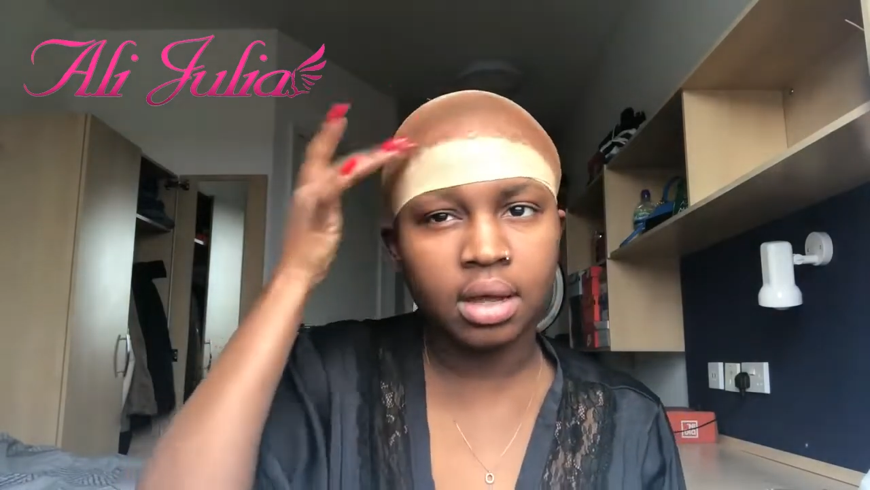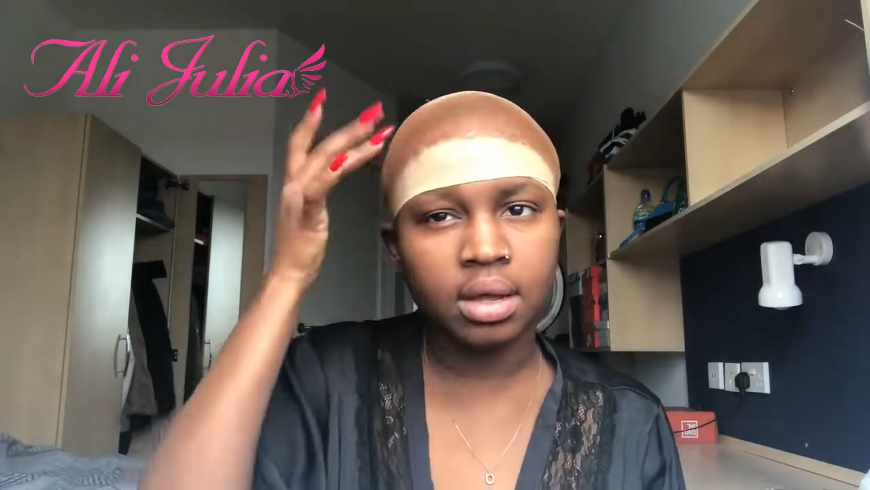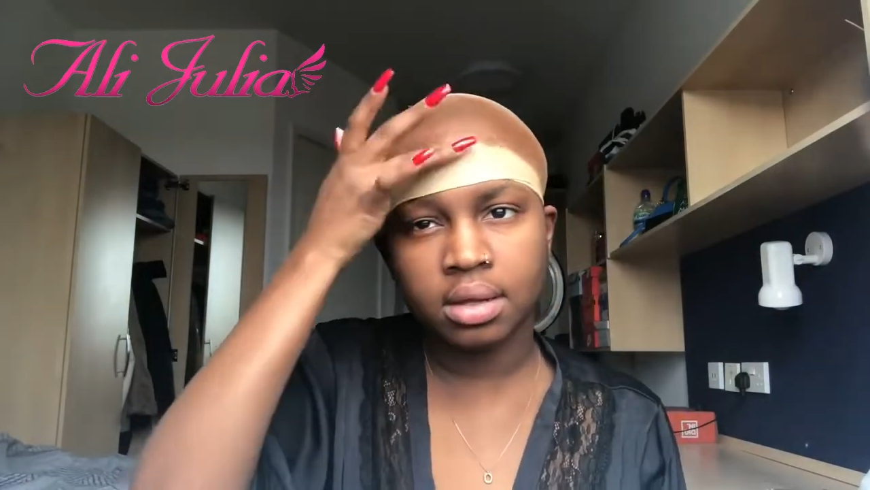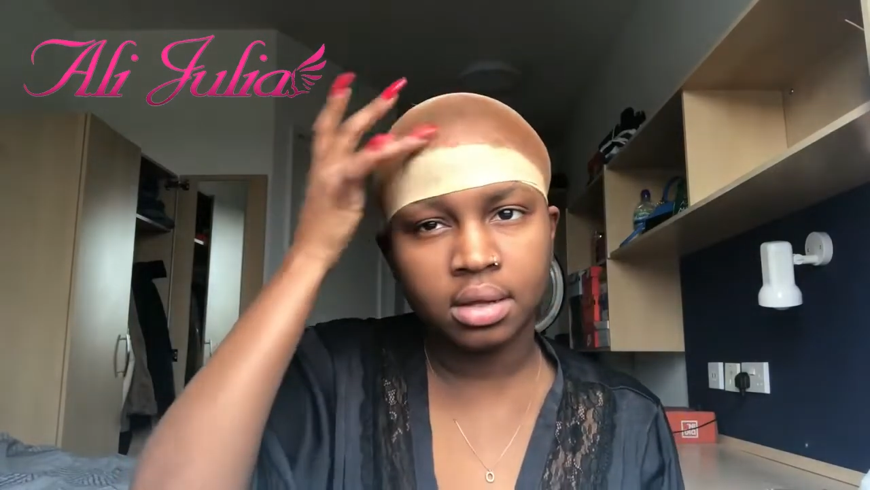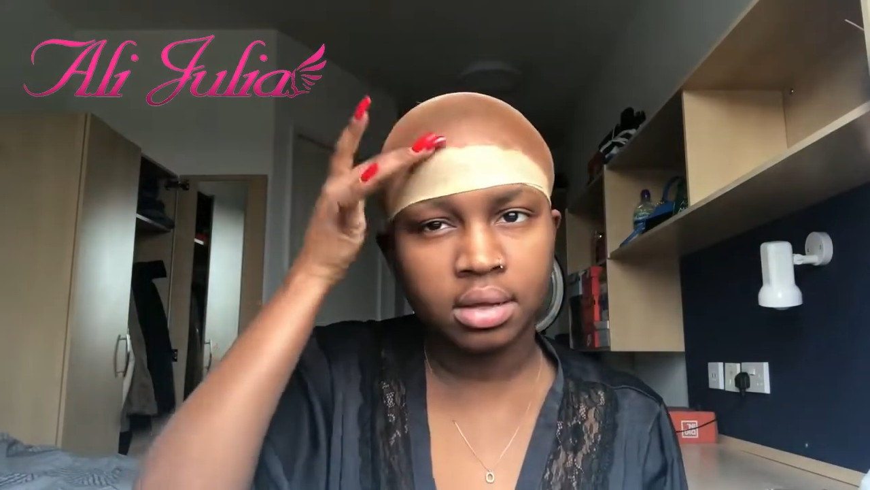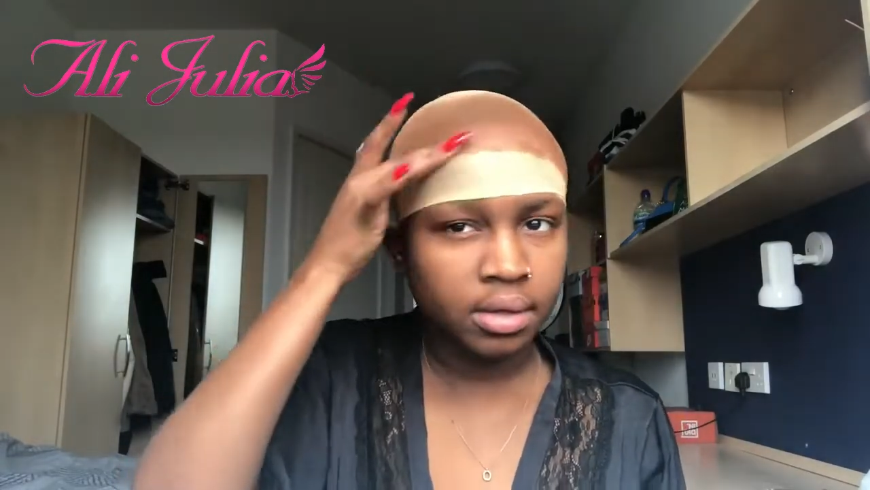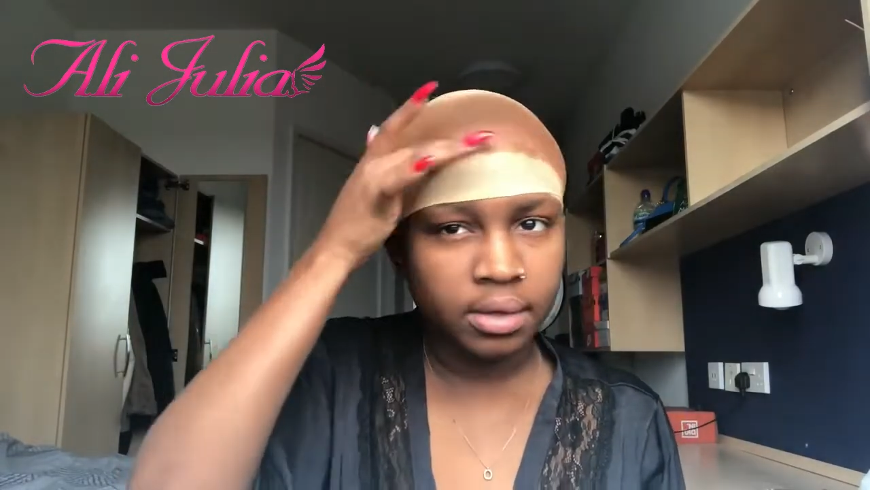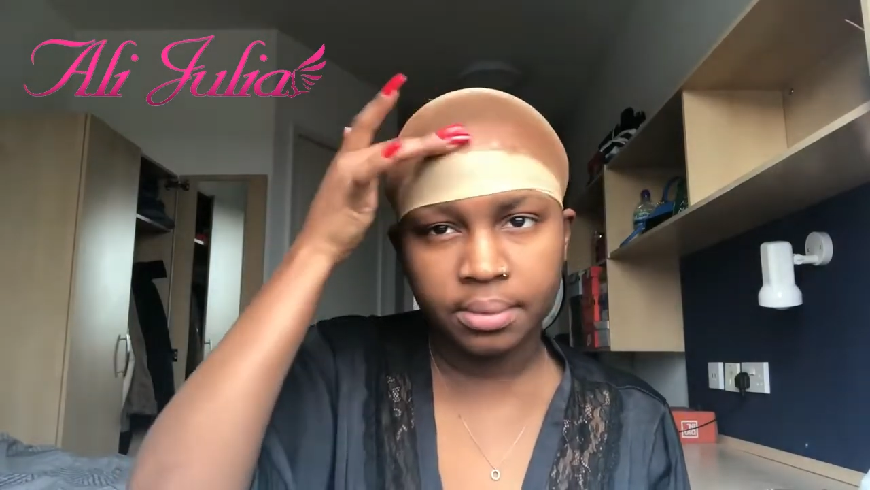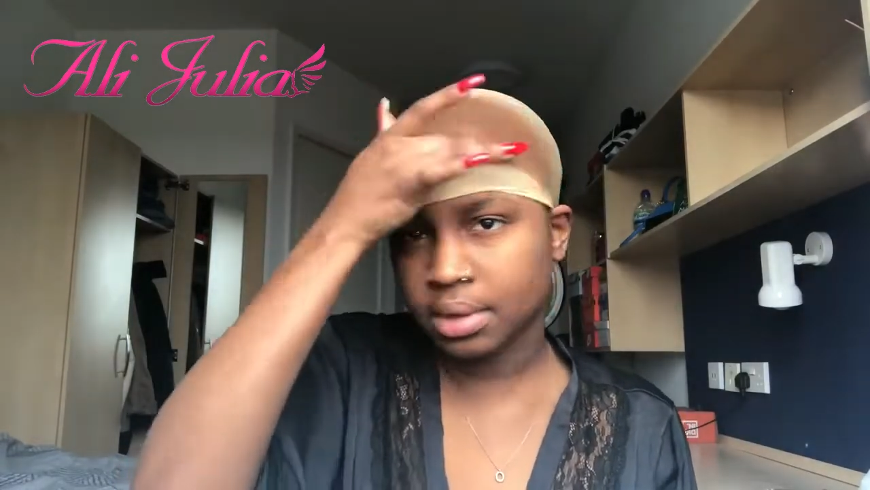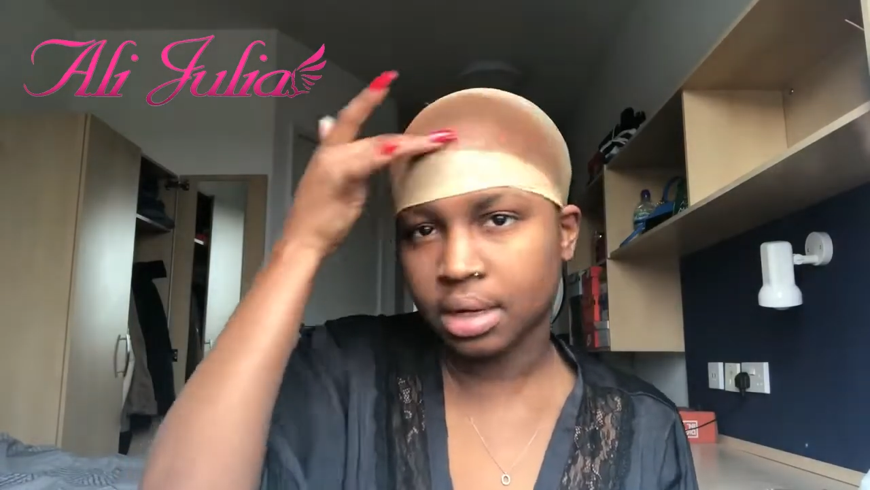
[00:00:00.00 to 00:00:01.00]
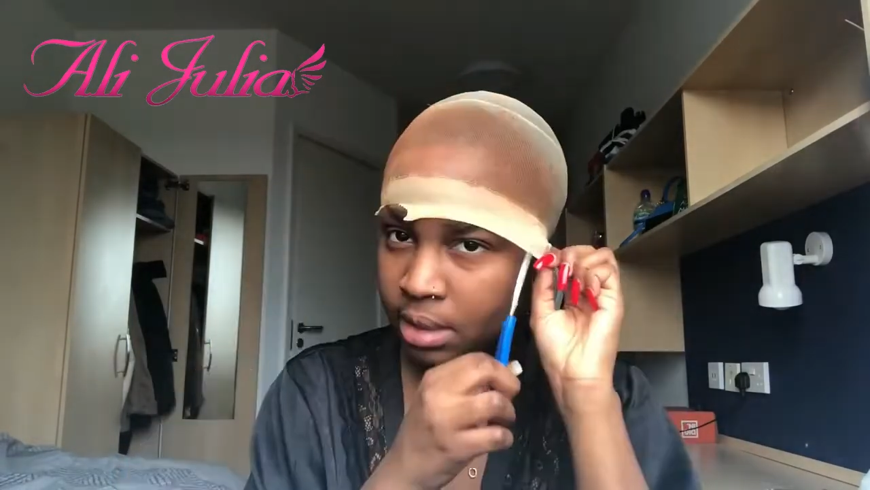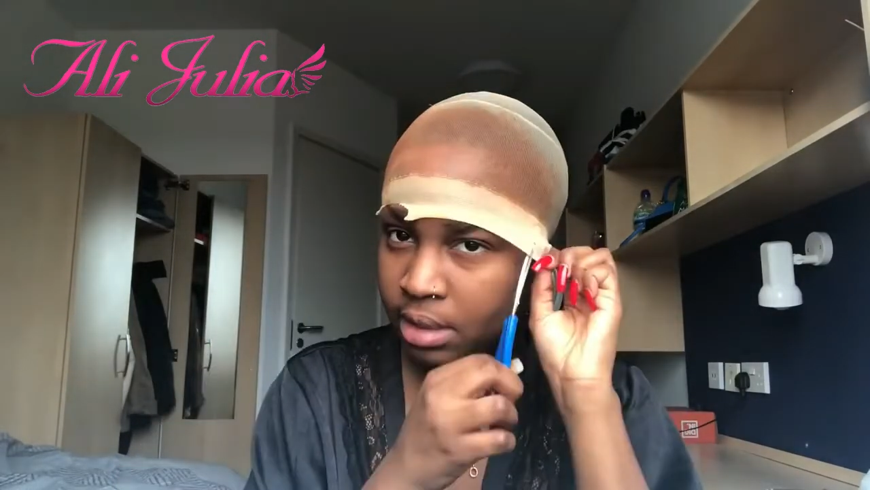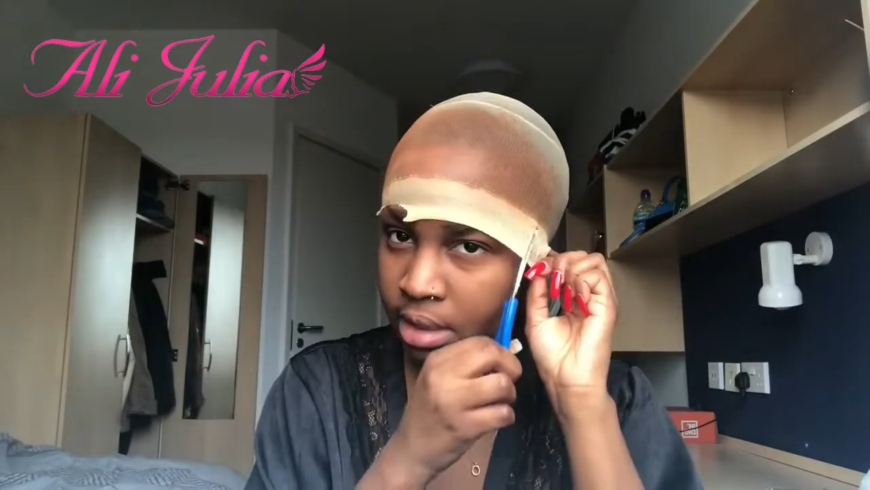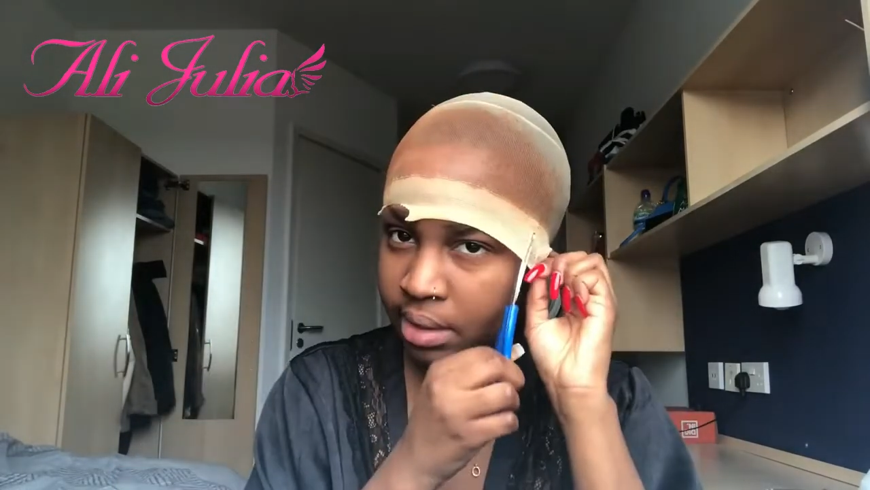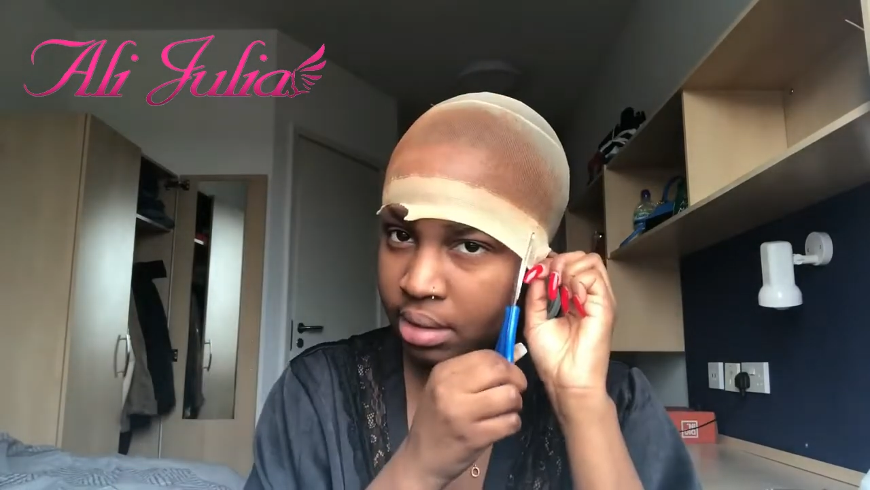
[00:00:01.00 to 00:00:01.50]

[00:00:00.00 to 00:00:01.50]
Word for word: and then slowly cut